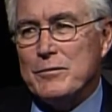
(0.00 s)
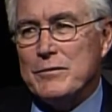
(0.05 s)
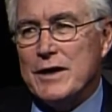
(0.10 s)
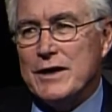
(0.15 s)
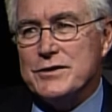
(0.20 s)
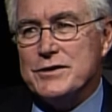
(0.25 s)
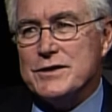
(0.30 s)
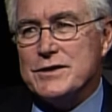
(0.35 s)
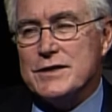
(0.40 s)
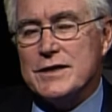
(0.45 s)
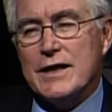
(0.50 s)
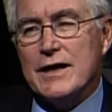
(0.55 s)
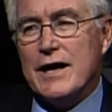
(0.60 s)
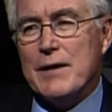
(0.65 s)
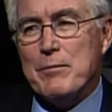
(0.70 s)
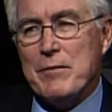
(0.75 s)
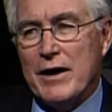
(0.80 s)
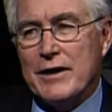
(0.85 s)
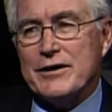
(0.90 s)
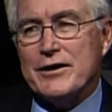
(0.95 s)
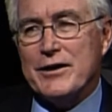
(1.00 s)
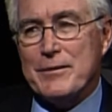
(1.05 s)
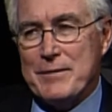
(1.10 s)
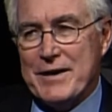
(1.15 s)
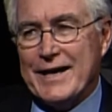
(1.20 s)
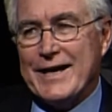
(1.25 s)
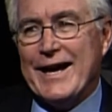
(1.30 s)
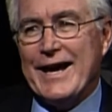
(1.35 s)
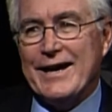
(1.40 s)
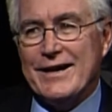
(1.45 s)
I just said, I'm not going to be
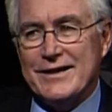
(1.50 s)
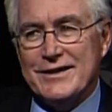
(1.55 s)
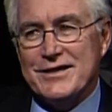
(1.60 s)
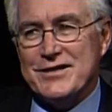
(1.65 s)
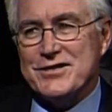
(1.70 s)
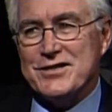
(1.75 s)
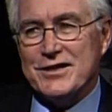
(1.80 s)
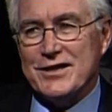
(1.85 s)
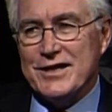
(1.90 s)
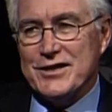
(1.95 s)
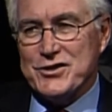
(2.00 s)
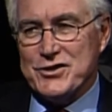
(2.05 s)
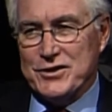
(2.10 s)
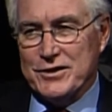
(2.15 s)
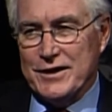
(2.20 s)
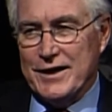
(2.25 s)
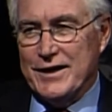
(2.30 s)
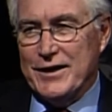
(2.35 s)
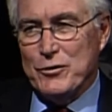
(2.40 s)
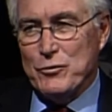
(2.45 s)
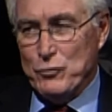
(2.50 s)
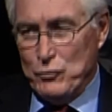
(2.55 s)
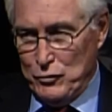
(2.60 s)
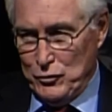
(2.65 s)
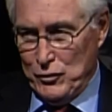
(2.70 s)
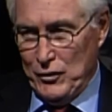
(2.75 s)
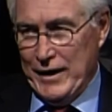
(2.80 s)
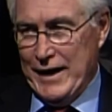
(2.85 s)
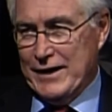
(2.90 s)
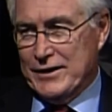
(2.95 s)
a candidate this election. I didn't
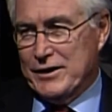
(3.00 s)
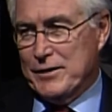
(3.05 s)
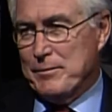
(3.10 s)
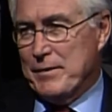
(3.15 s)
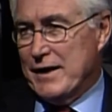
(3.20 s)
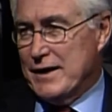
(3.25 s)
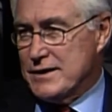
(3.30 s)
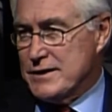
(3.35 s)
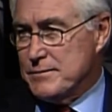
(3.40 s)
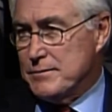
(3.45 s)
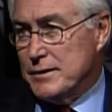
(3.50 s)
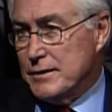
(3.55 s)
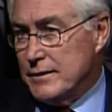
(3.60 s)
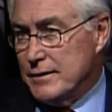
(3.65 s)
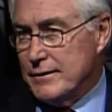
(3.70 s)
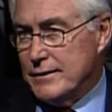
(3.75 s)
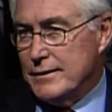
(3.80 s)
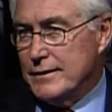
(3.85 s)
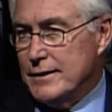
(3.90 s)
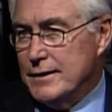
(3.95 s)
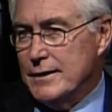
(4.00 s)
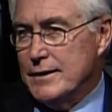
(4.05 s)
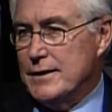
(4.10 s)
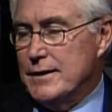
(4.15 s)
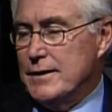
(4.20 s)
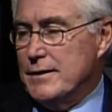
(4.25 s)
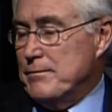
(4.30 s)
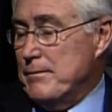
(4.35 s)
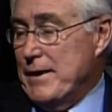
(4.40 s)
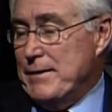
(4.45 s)
rule out the possibility that
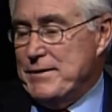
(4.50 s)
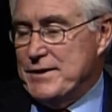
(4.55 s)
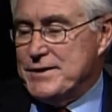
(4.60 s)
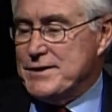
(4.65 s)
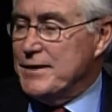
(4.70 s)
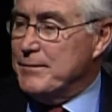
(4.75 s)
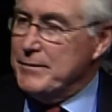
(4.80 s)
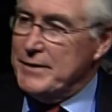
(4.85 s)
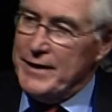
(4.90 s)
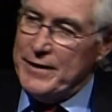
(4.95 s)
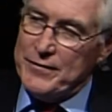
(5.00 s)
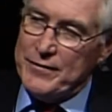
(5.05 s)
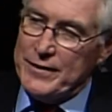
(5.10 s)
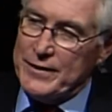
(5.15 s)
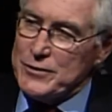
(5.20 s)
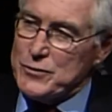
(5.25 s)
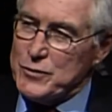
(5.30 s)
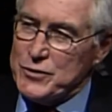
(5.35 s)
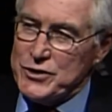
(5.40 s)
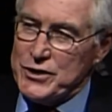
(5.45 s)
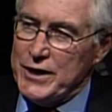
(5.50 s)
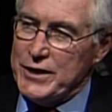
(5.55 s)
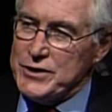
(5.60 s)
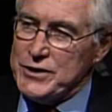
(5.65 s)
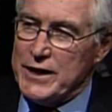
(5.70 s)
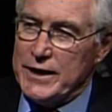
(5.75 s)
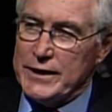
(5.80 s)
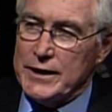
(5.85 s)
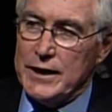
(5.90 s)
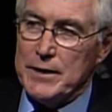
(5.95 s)
maybe someday things would change
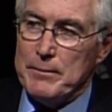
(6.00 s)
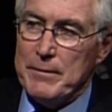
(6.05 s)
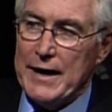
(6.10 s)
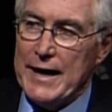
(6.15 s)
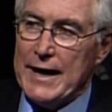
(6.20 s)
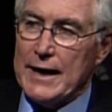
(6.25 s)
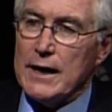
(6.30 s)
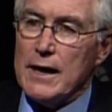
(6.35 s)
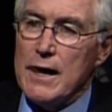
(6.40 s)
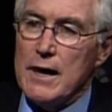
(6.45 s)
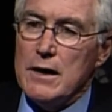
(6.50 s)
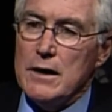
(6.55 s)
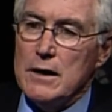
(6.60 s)
and I'd come back.